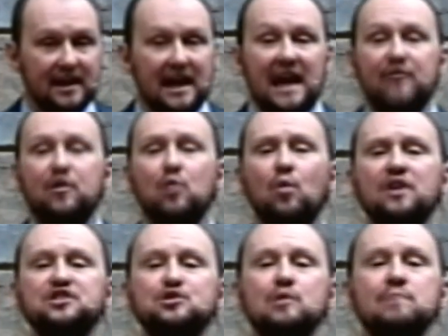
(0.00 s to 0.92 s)
if we
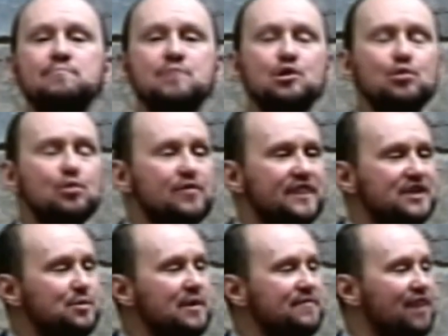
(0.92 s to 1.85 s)
want to move and
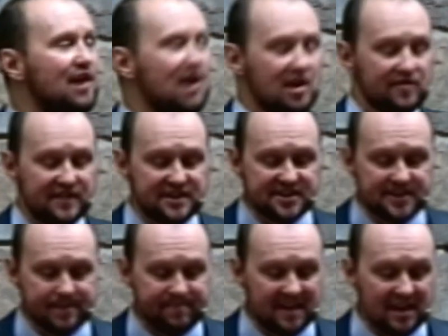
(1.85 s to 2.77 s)
to evolve into
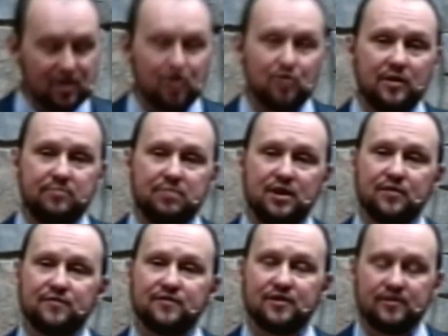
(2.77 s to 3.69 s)
something new and
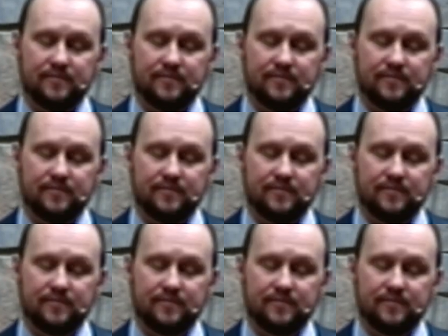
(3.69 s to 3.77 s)
beautiful